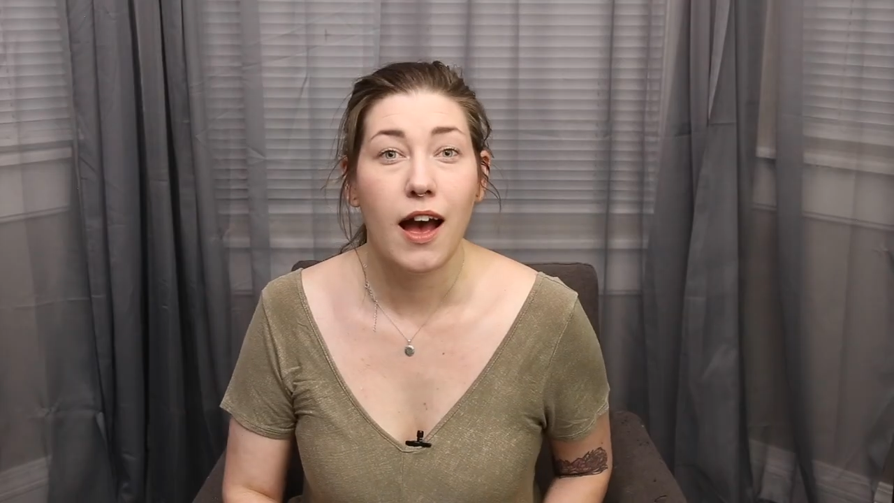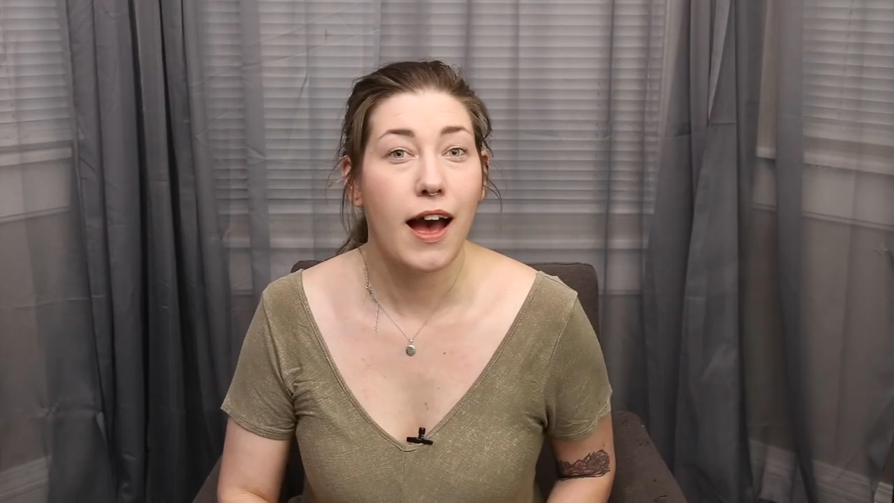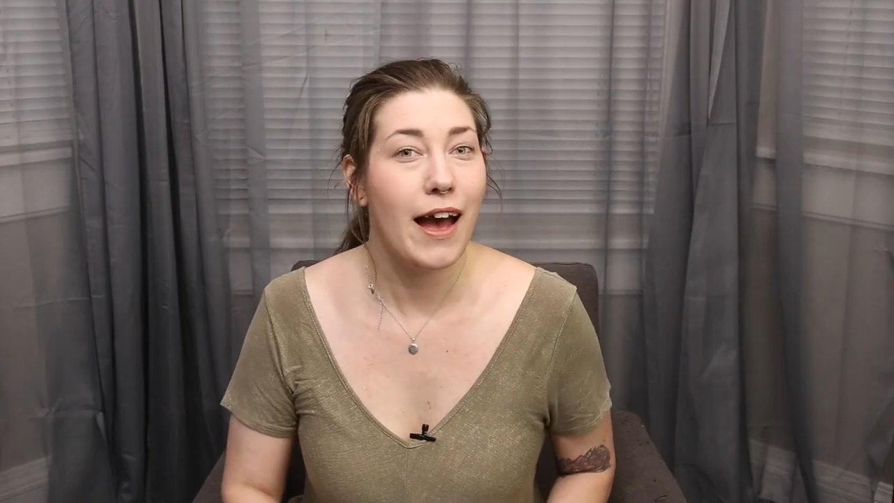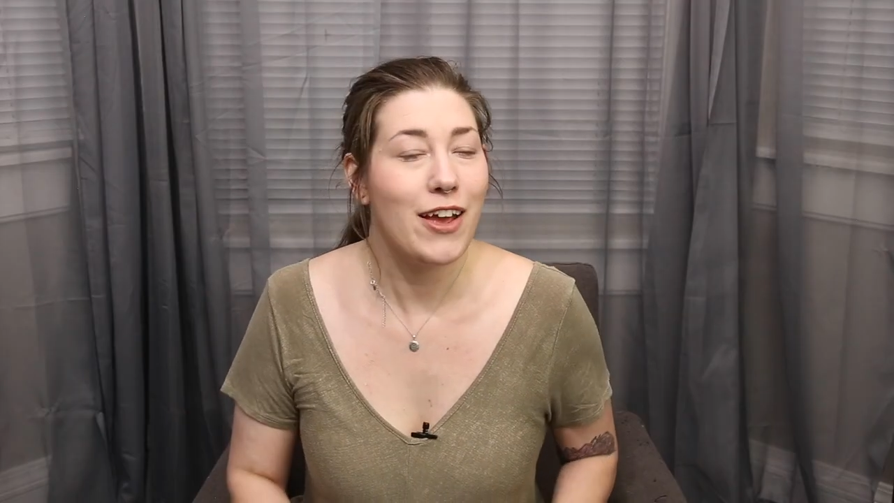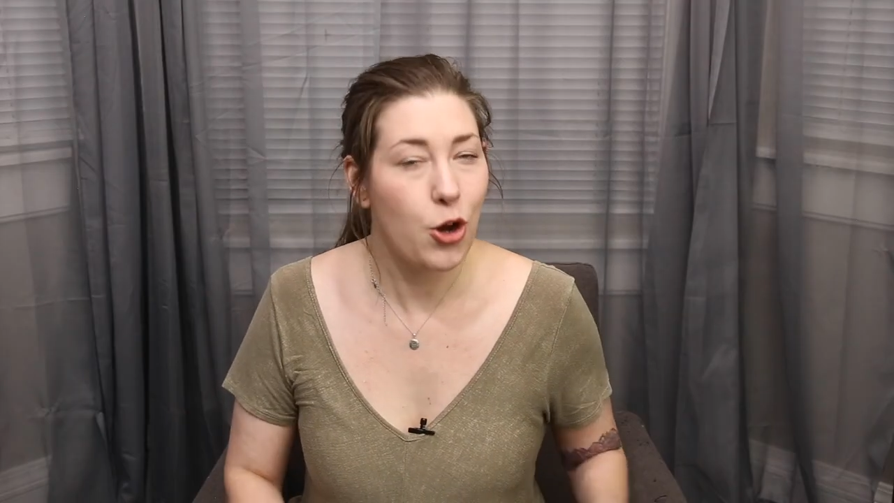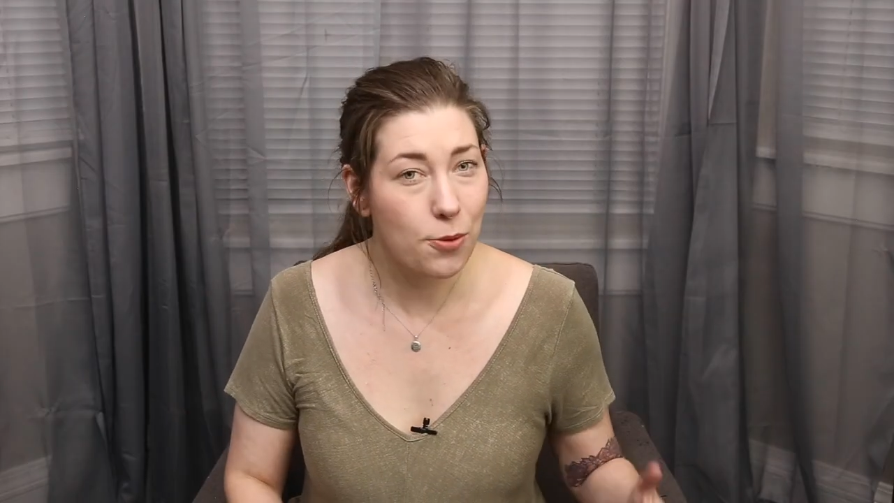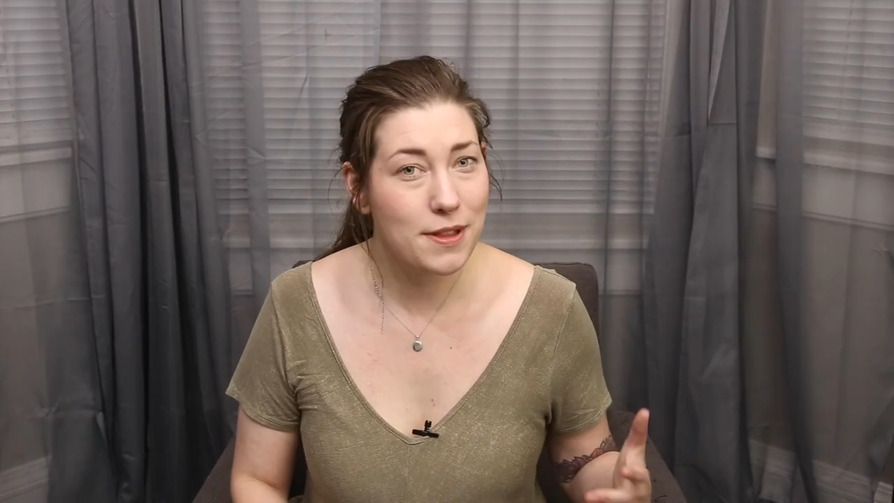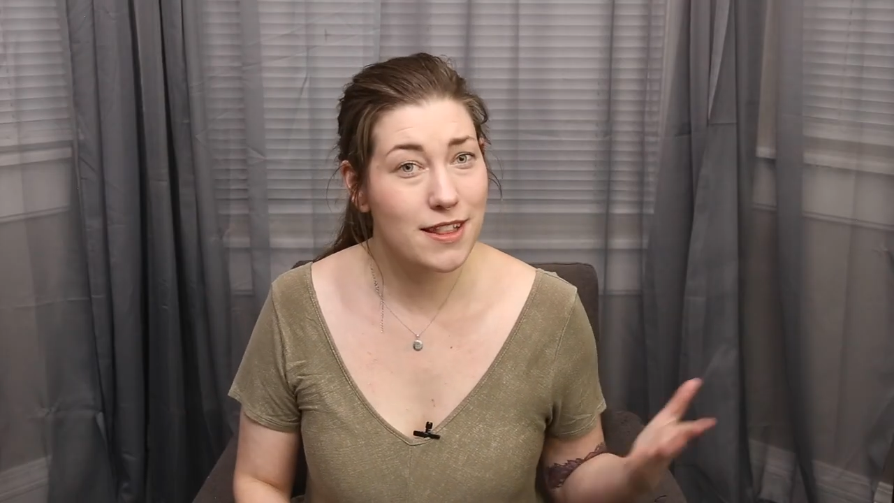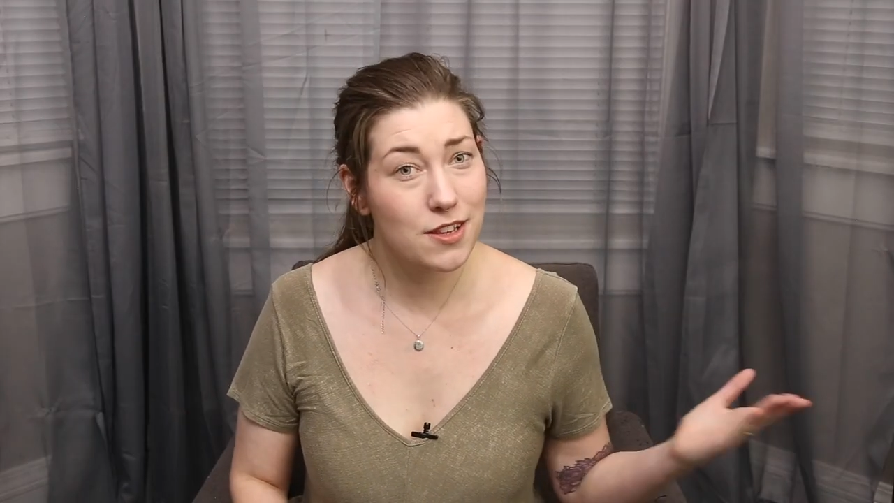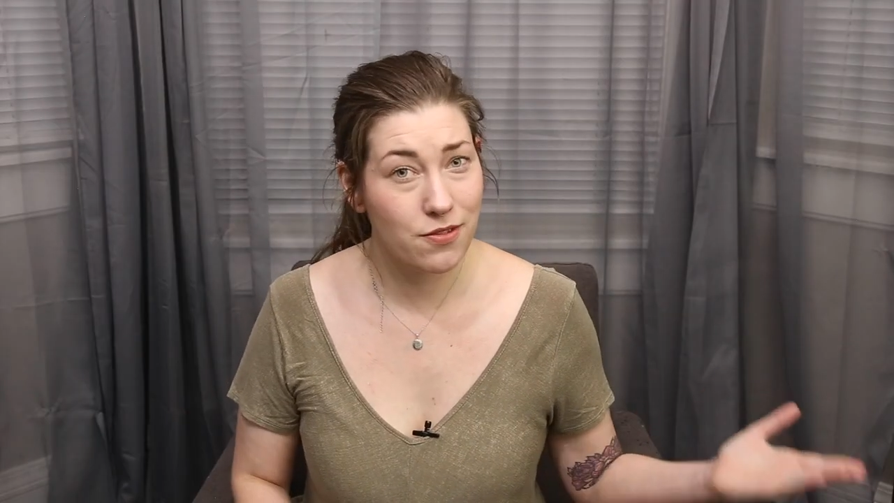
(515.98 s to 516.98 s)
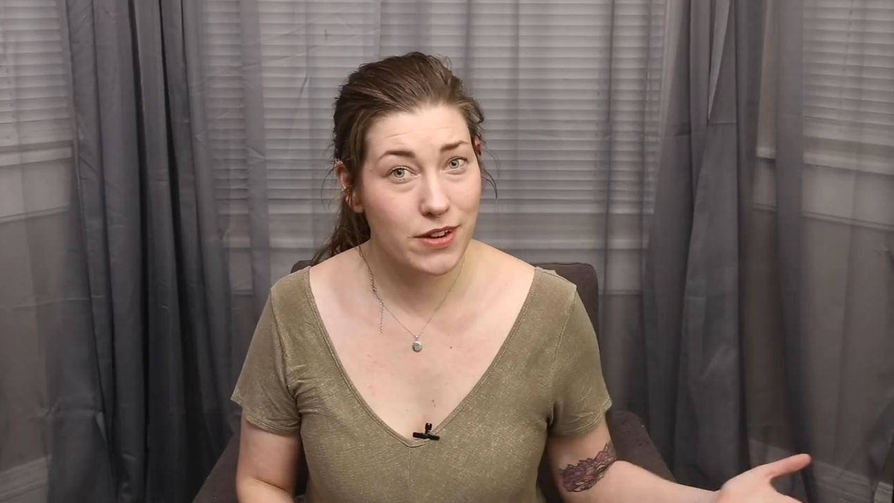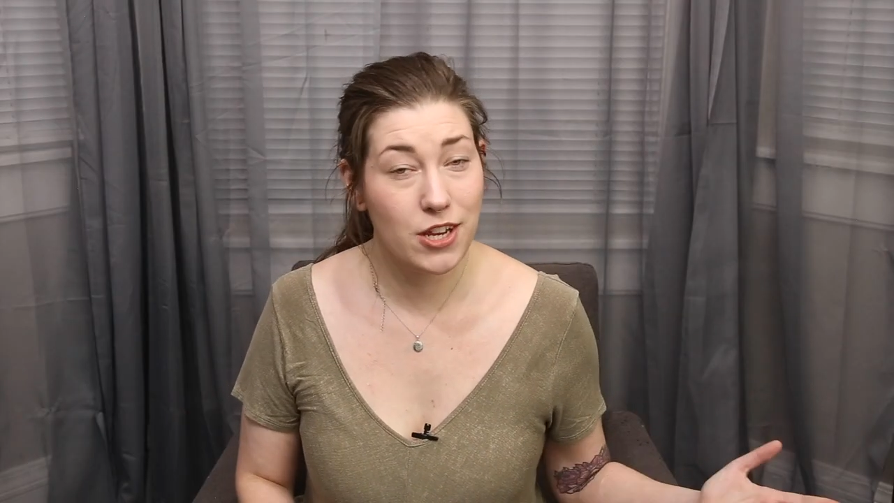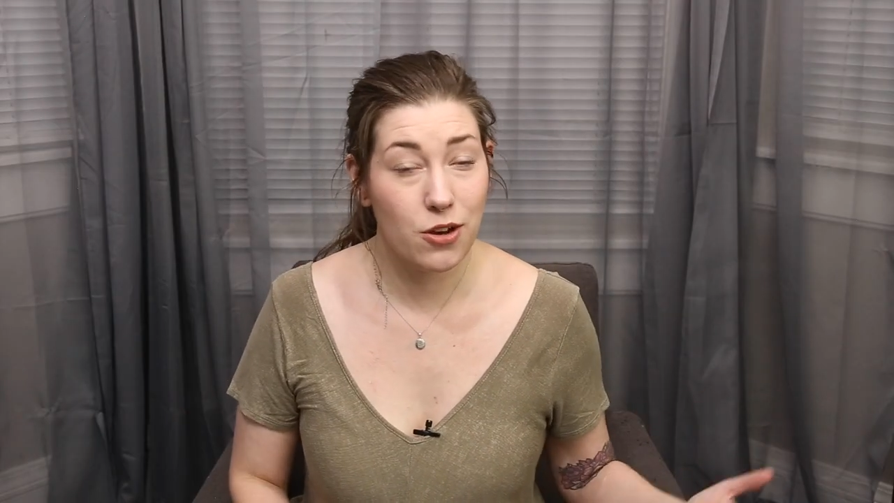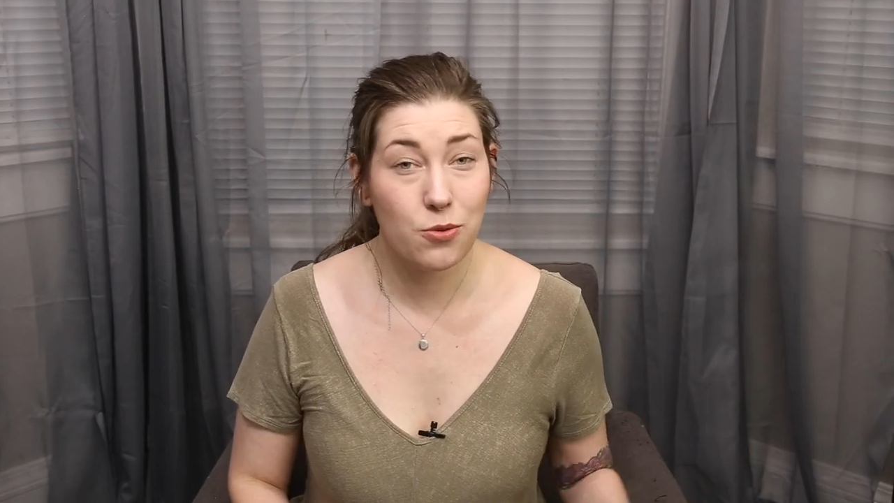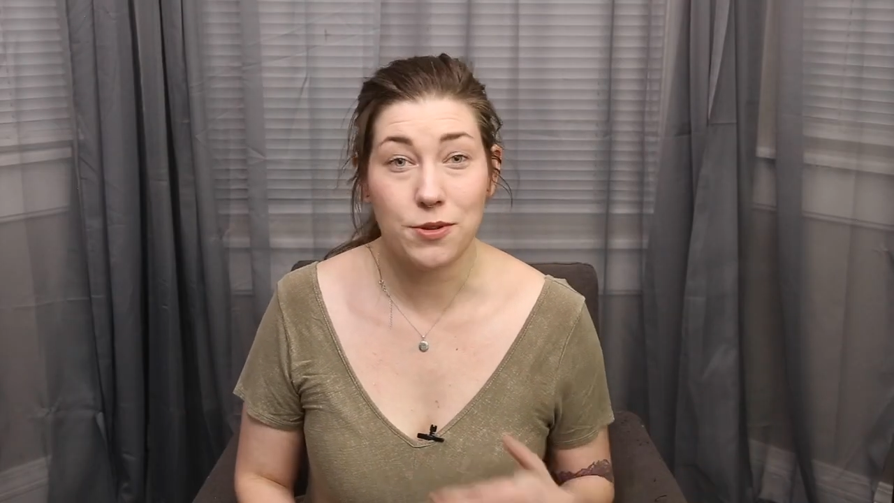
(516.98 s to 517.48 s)
I hope that this
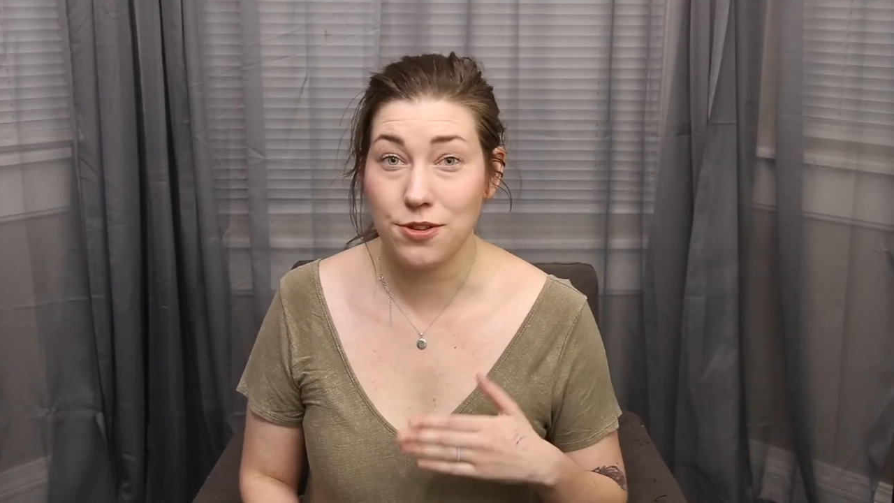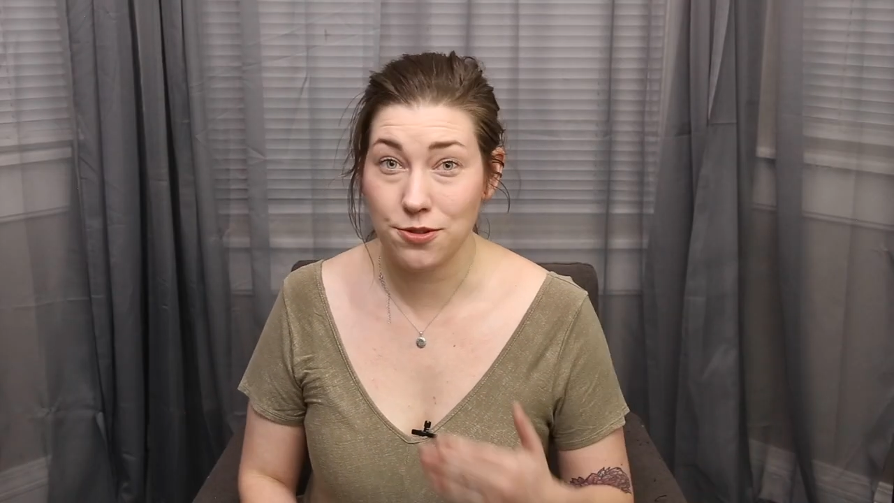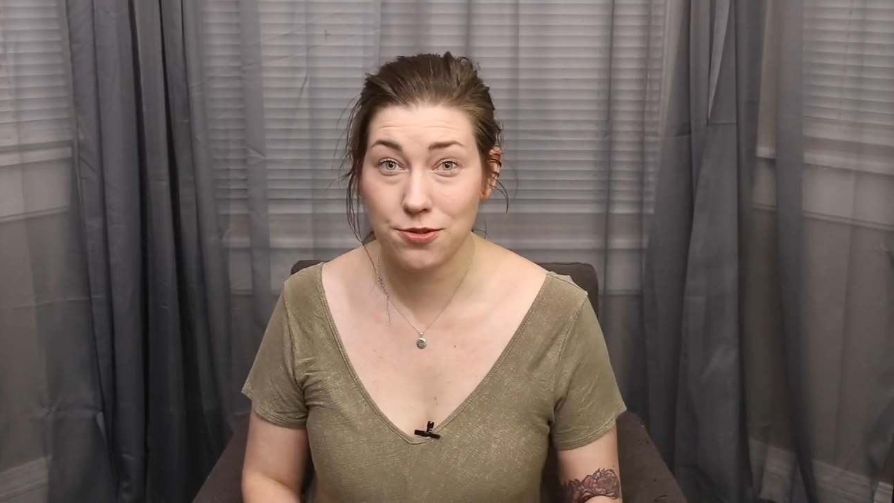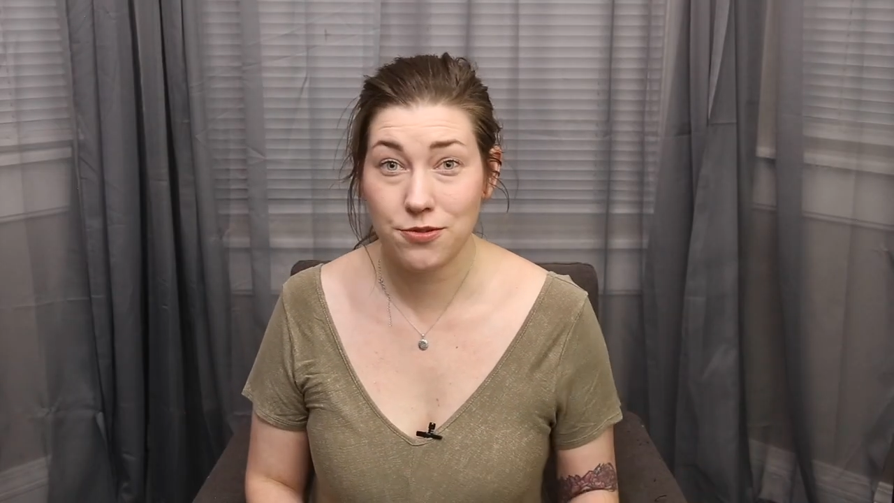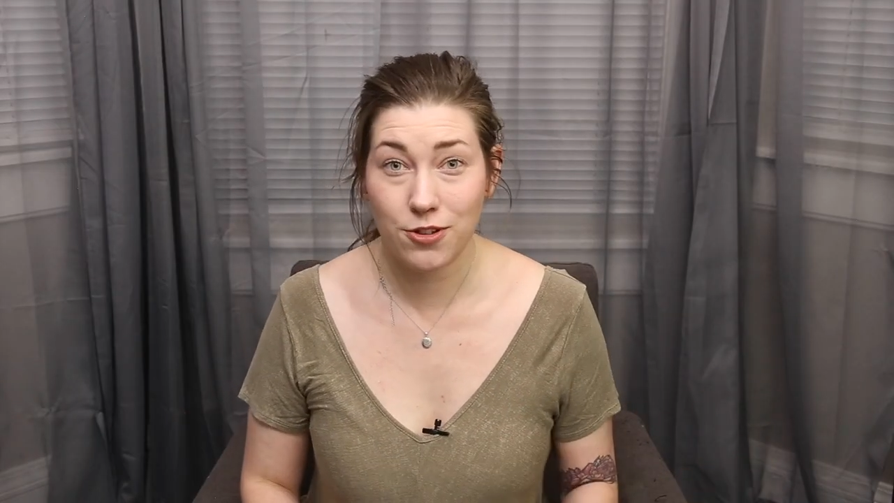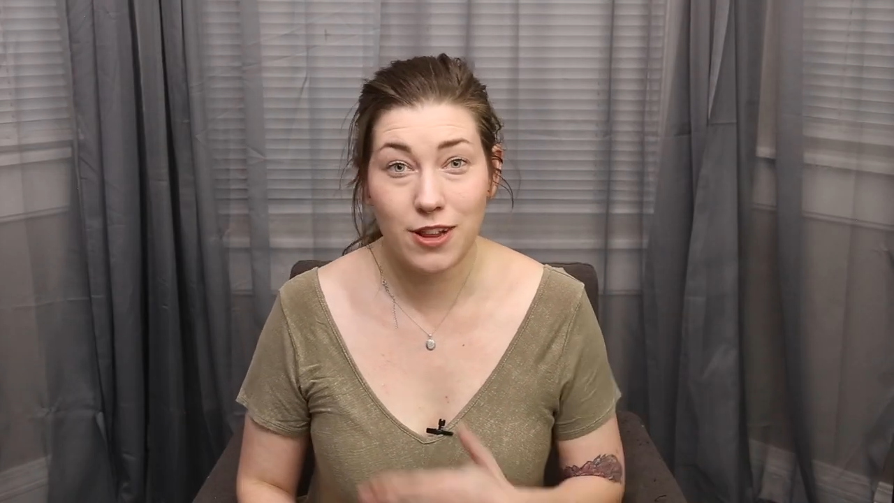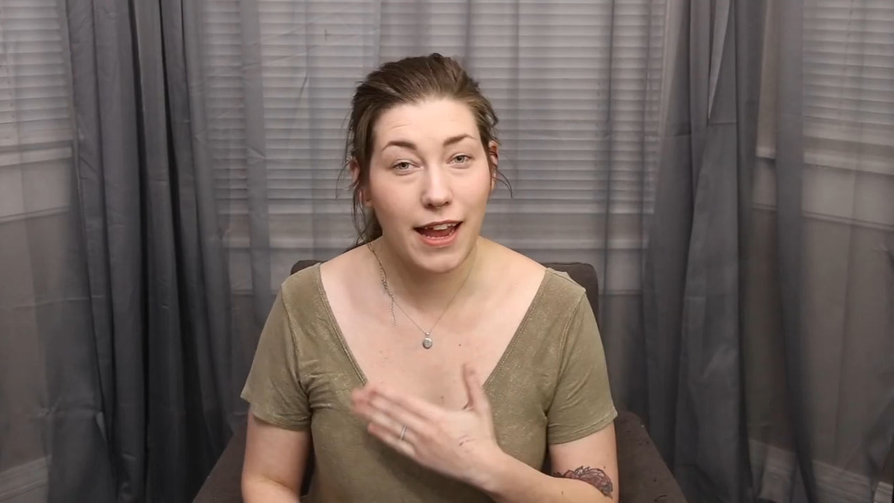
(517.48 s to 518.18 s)
video was useful